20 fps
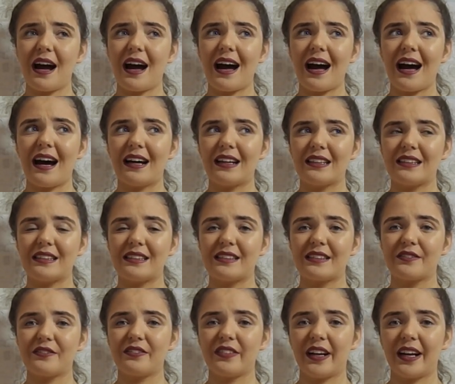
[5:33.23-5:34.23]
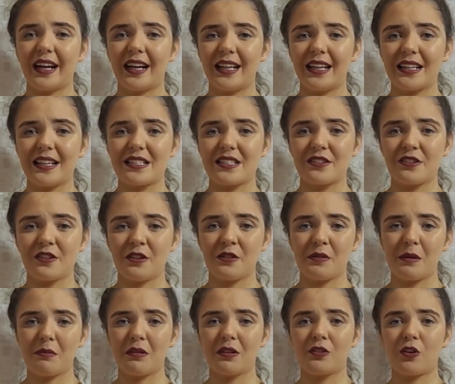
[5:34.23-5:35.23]
And fairy lights too,
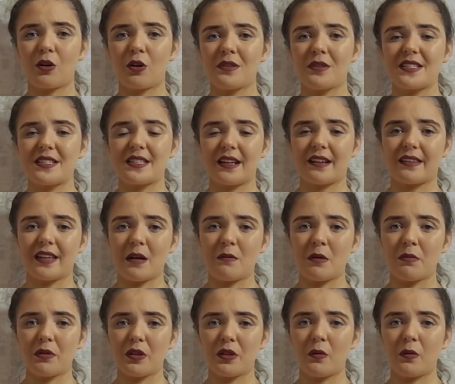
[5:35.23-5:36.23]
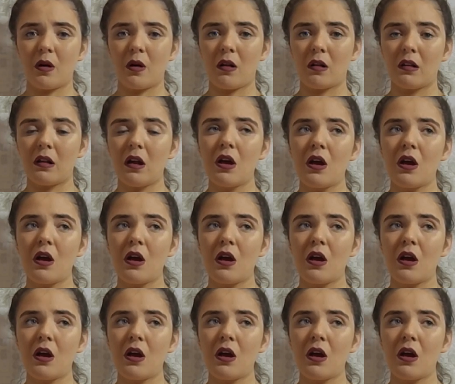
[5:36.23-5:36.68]
people normally stick them up on the wall,